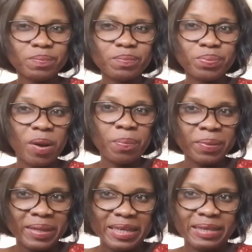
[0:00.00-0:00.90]

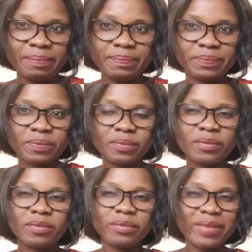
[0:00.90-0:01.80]
properly
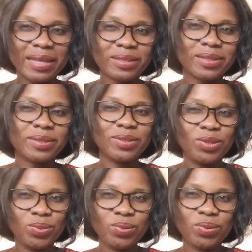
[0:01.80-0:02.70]
that
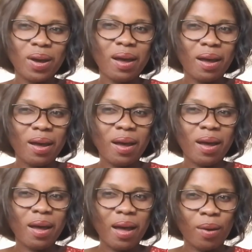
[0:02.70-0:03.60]
you
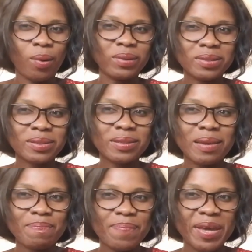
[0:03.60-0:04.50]
are on the
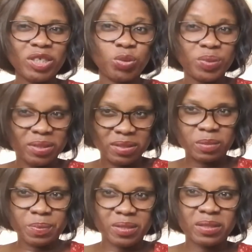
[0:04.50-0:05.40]
same page with
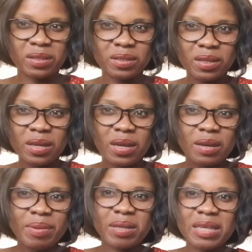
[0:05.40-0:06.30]
this person.
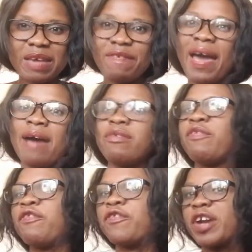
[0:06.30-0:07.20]
Because if I have a
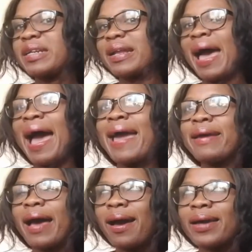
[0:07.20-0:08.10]
friend that
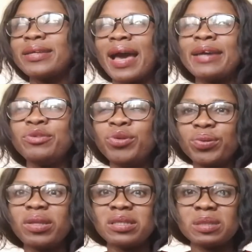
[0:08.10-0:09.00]
I
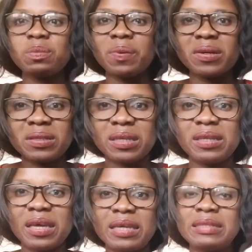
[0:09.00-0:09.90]
know this
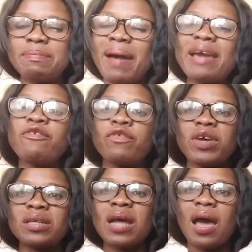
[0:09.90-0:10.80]
person is my
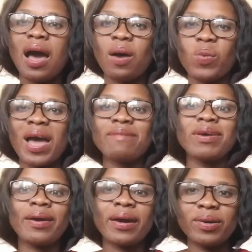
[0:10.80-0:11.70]
friend, and we have
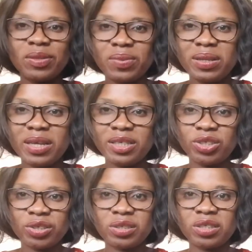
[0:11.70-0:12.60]
a healthy
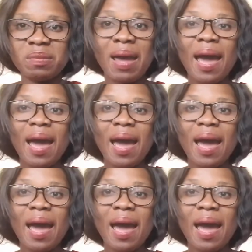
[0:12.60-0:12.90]
relationship,